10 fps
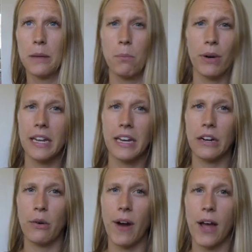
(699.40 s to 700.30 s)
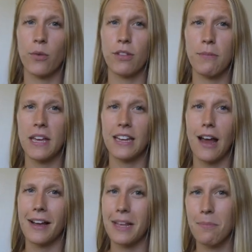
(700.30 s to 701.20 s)
bringing it around with me and
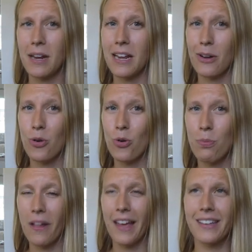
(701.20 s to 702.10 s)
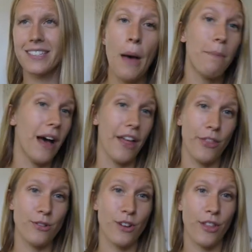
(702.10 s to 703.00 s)
not keeping it in a cool place. But
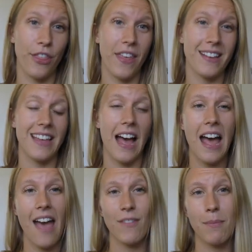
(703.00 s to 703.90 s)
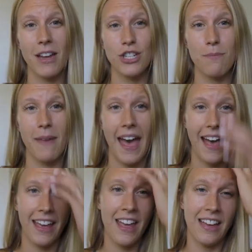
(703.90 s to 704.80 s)
those are all the things that I have in my gym
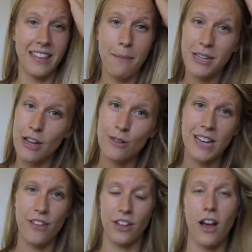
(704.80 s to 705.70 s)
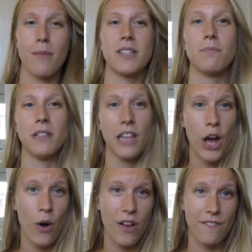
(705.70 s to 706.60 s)
bag. Let me know down in the comments
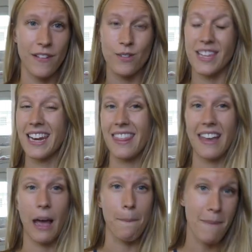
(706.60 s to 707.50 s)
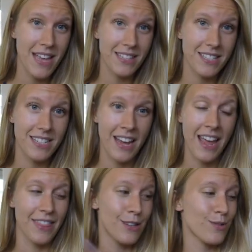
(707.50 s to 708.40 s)
below if there was anything I missed.
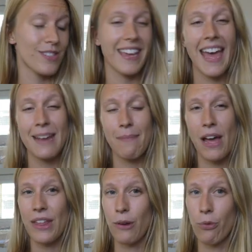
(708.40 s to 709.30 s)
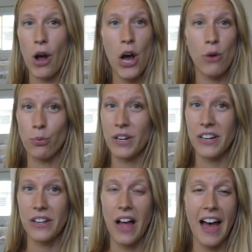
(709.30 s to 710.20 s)
This was, again, my like raw,
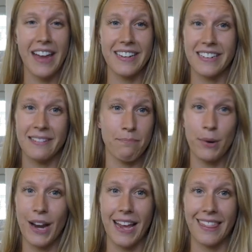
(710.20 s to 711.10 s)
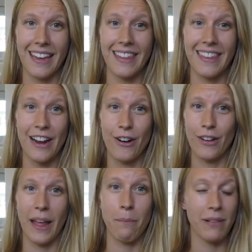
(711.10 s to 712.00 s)
real, I didn't put anything in there or
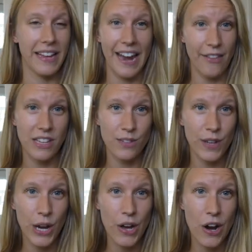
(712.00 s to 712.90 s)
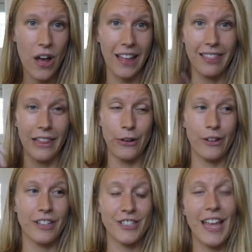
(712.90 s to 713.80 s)
like plan out this video at all. I
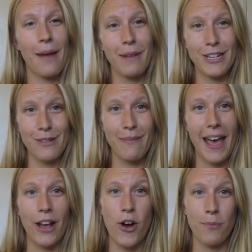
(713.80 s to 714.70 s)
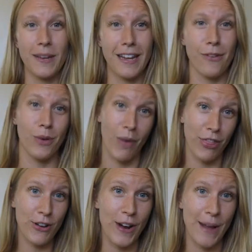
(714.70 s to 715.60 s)
literally just had my gym bag, opened it, and we went
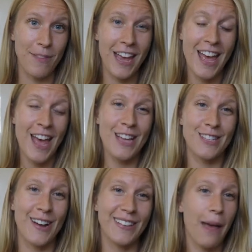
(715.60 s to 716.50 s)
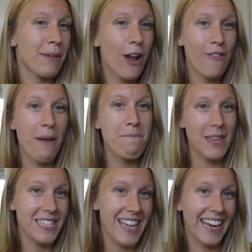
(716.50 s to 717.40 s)
through it. So let me know if I
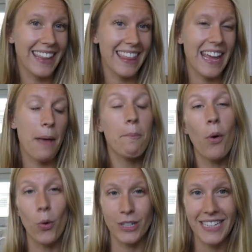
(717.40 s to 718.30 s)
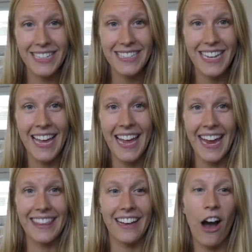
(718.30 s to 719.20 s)
missed anything important
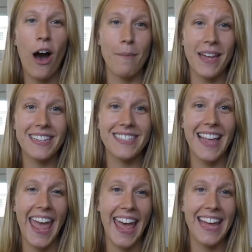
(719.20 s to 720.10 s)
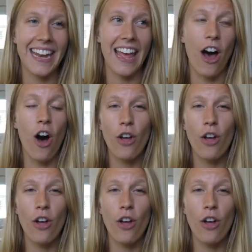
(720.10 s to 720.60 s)
in the comments, and all